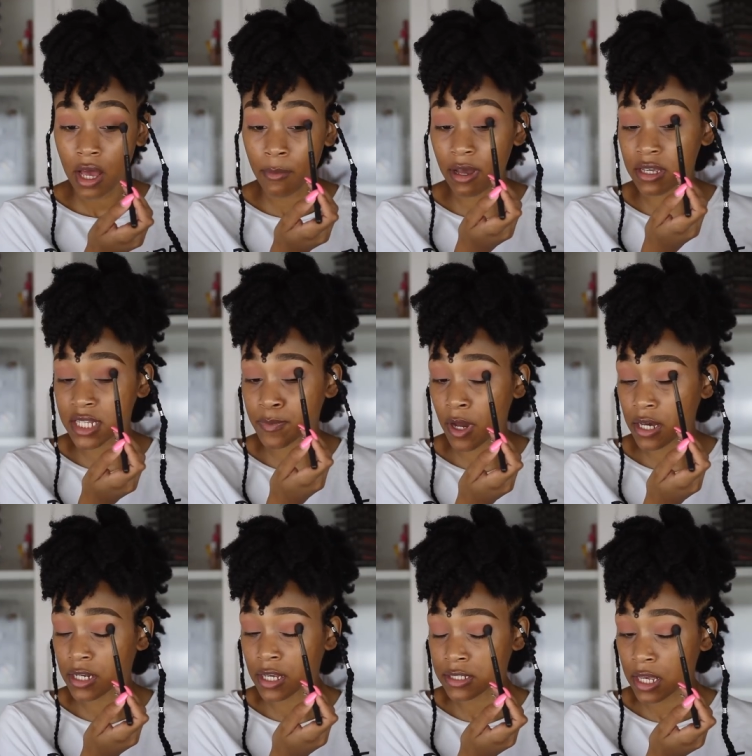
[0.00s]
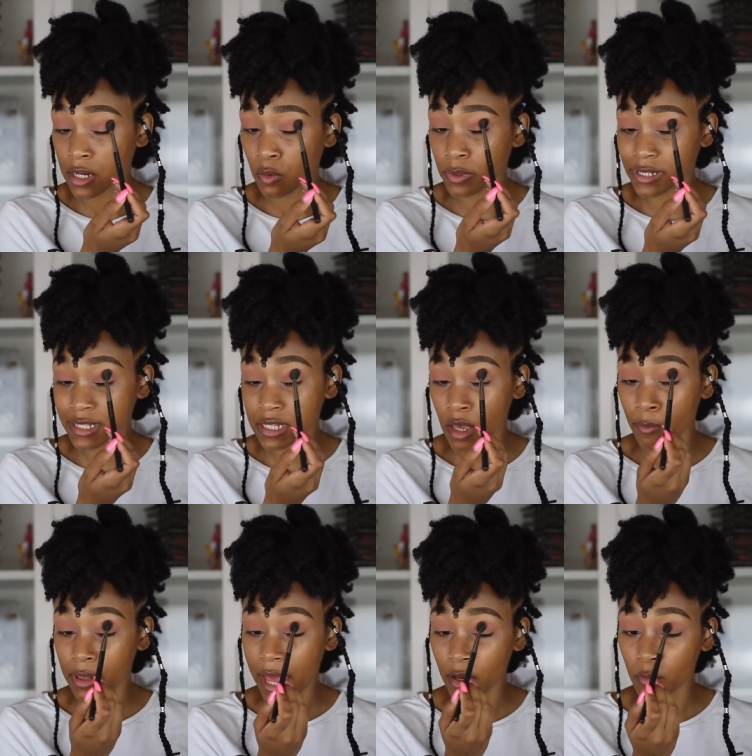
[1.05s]
about his products. They don't wanna see a
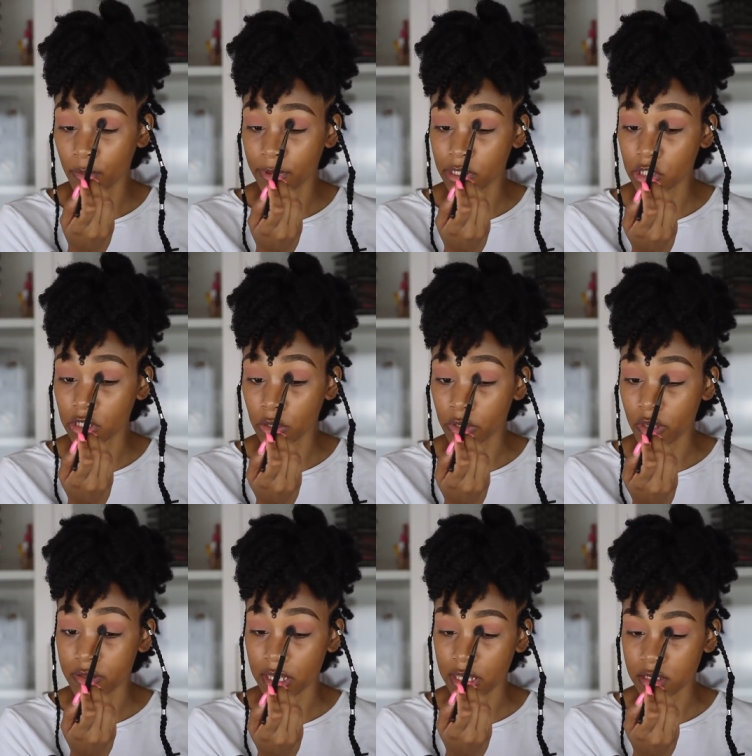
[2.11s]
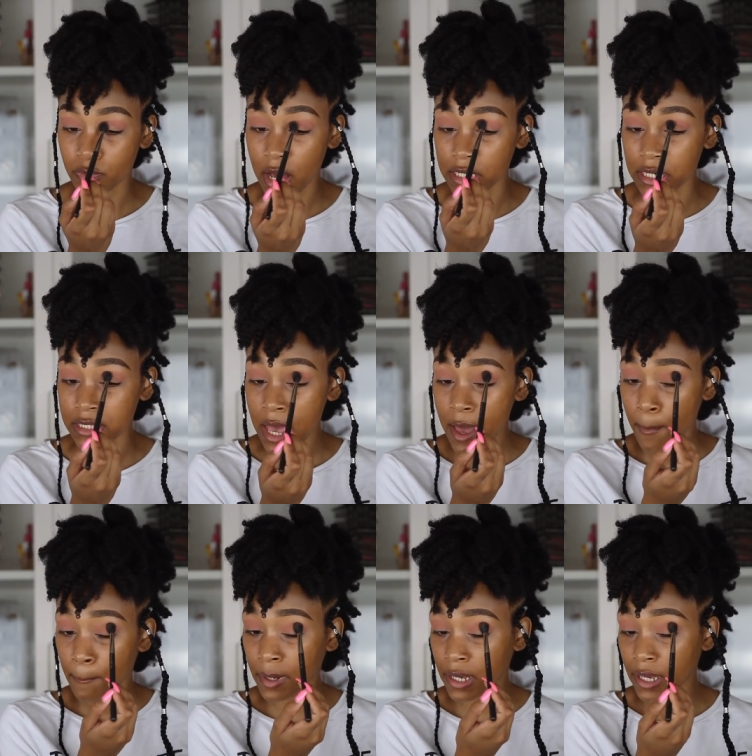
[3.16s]
black woman, you know, using his products.
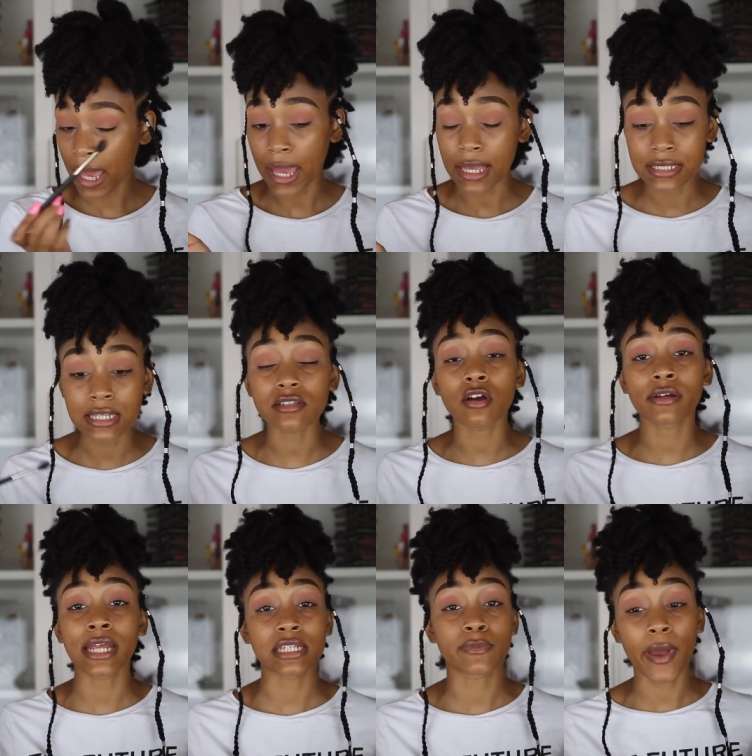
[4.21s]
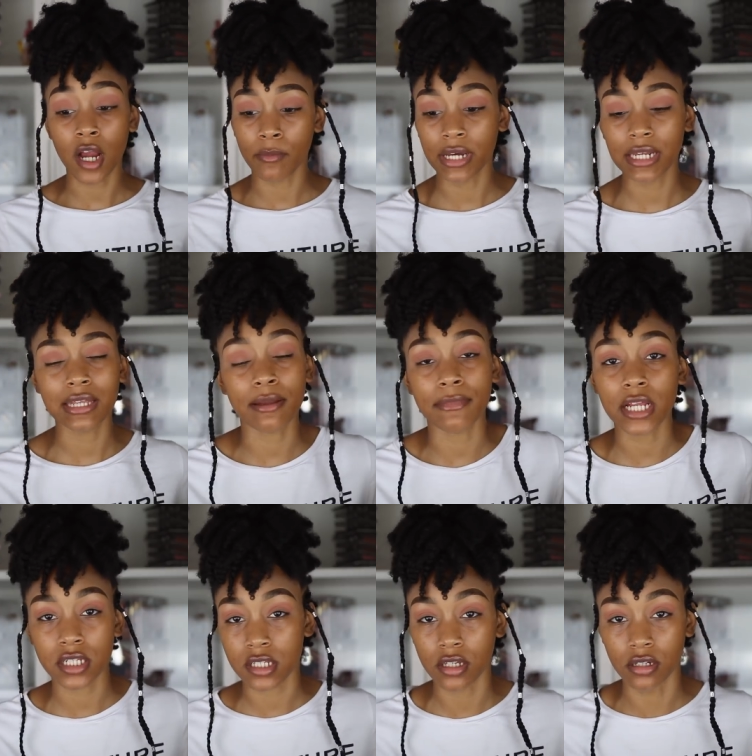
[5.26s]
But hey, sis already has spent her money and I'm not
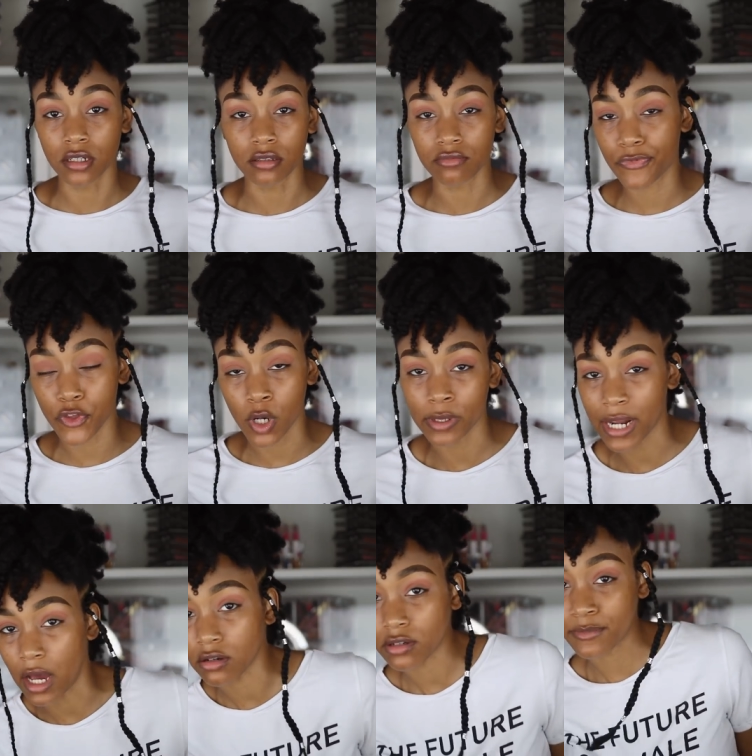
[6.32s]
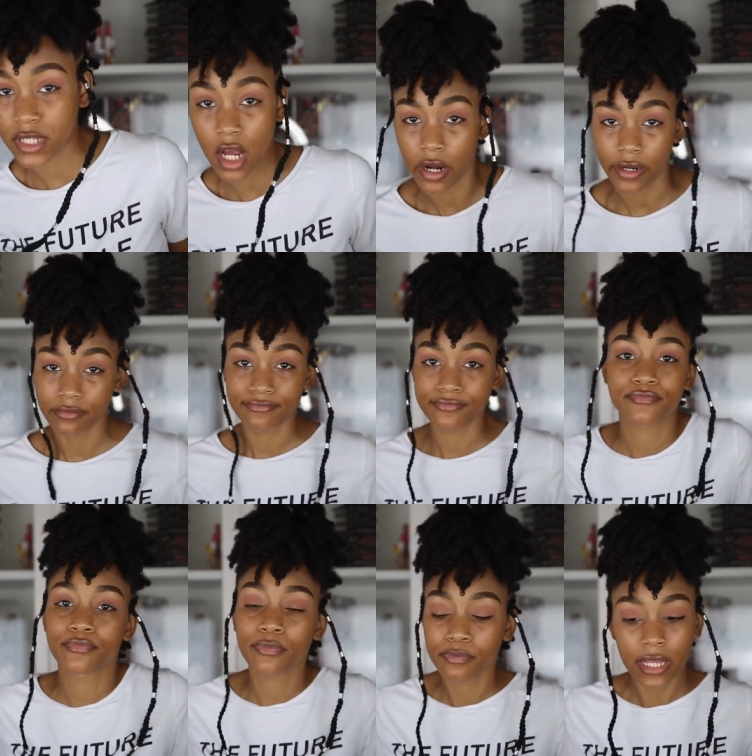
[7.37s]
just gonna throw it out. I'm sorry
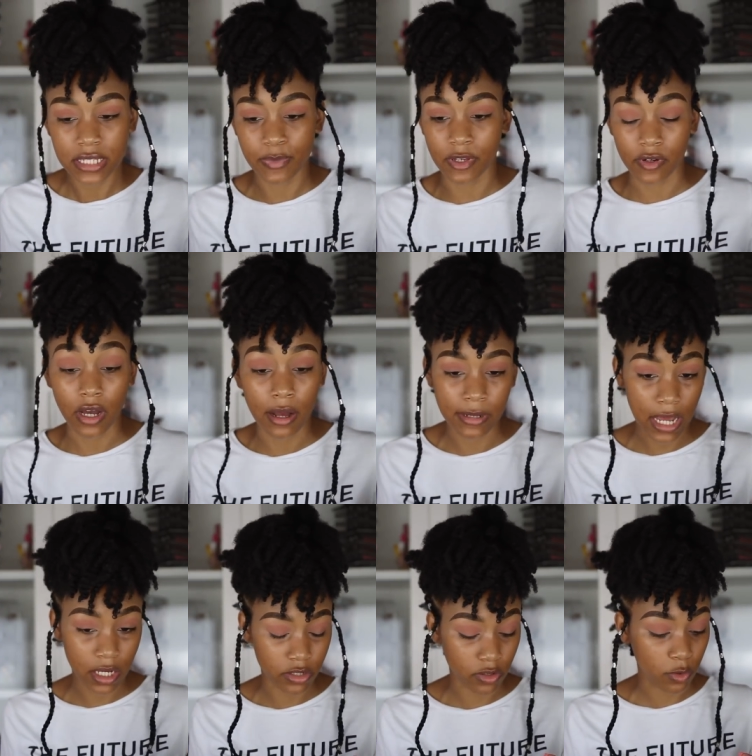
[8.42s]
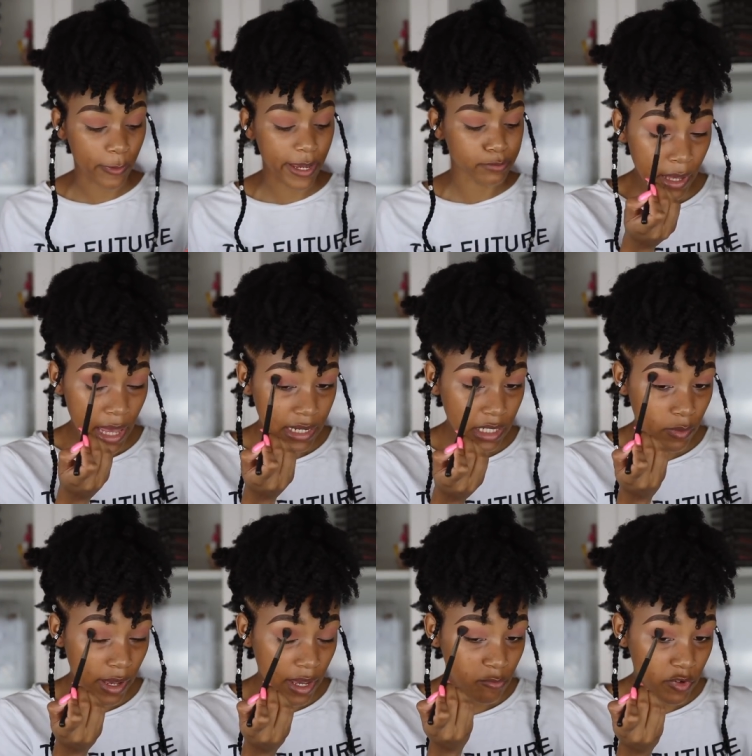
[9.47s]
let's be real, I'm not gonna throw it away. But
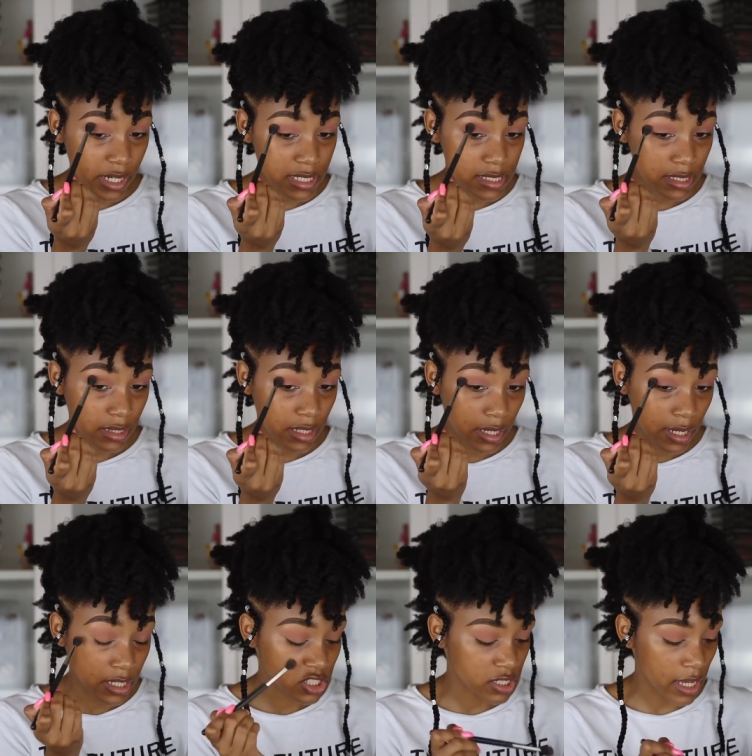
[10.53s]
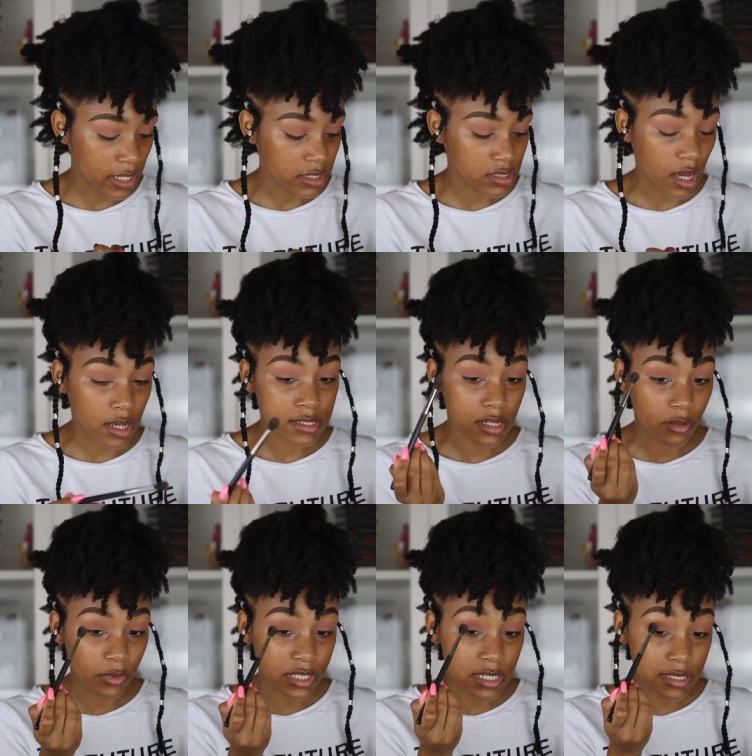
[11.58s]
anyway, recently Shane Dawson,
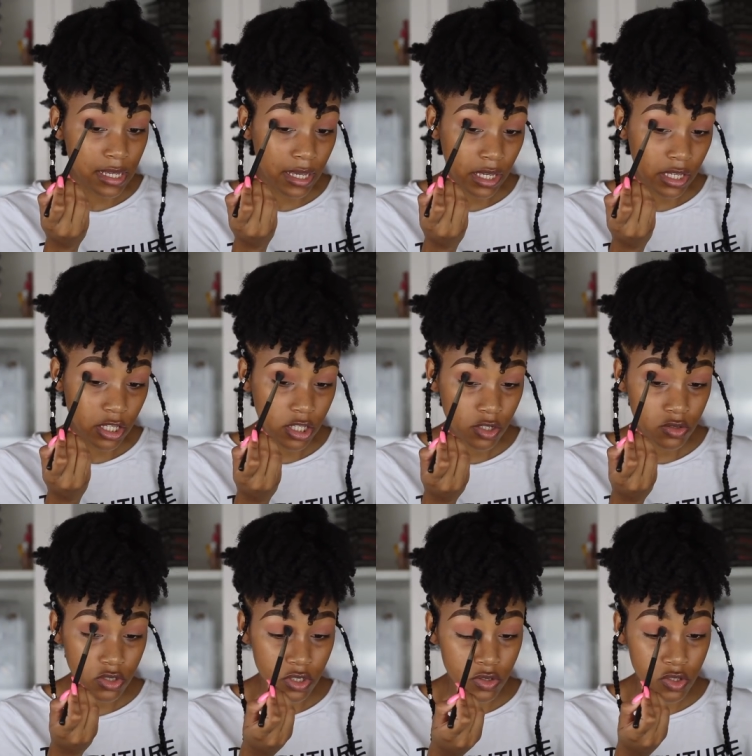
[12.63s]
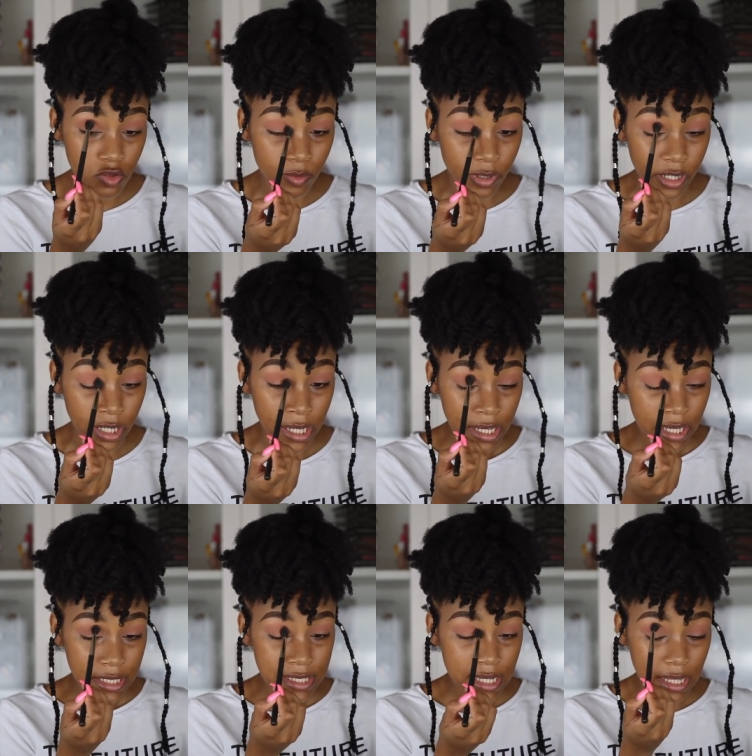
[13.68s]
which is like a huge YouTuber,
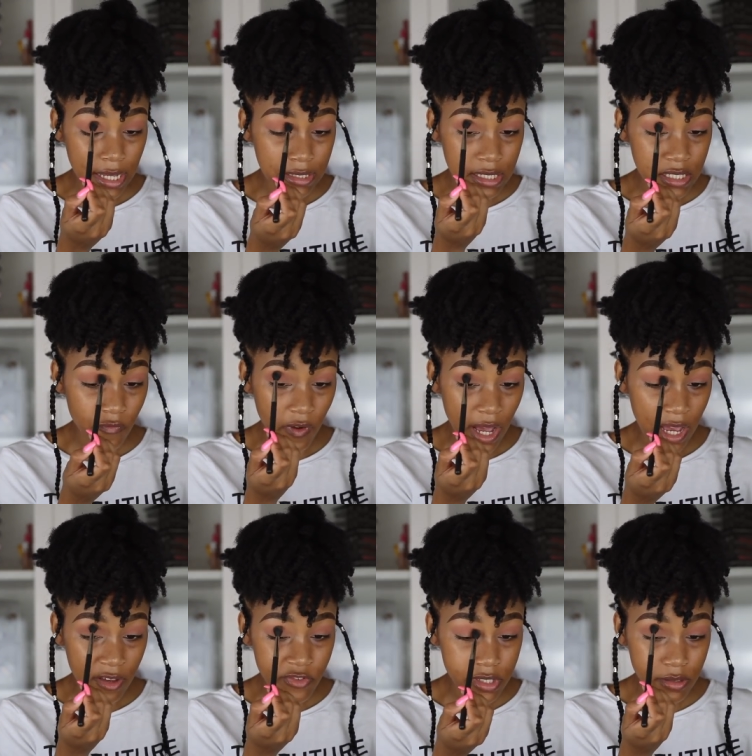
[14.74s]
did like this five